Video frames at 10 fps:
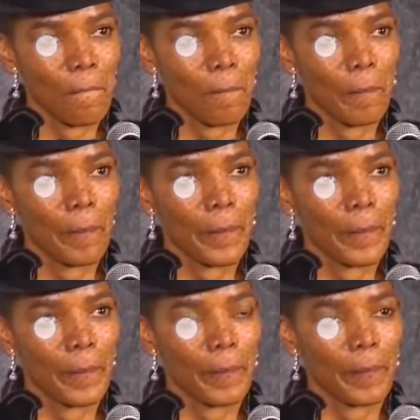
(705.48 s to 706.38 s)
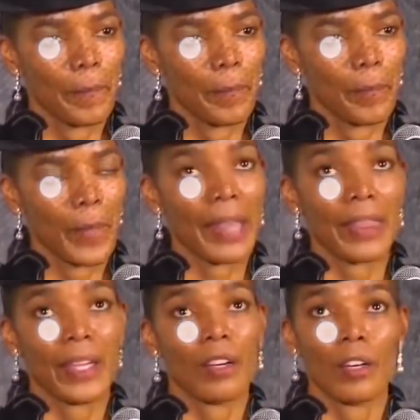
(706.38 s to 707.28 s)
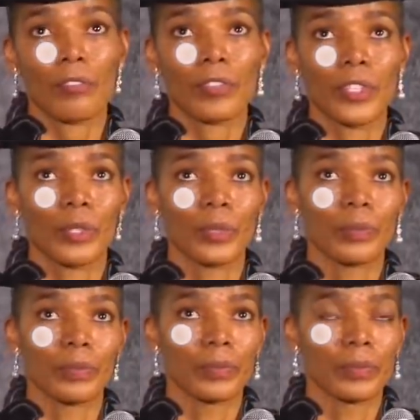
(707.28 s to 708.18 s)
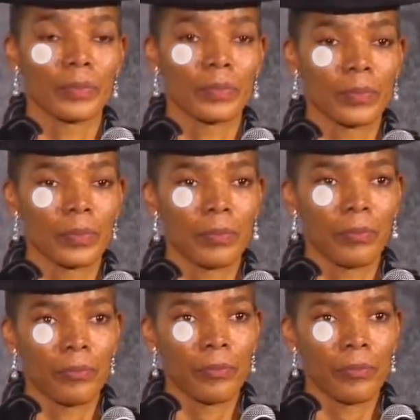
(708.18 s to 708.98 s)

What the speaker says: I thank God for loving me so much that he gave me you for 20 years.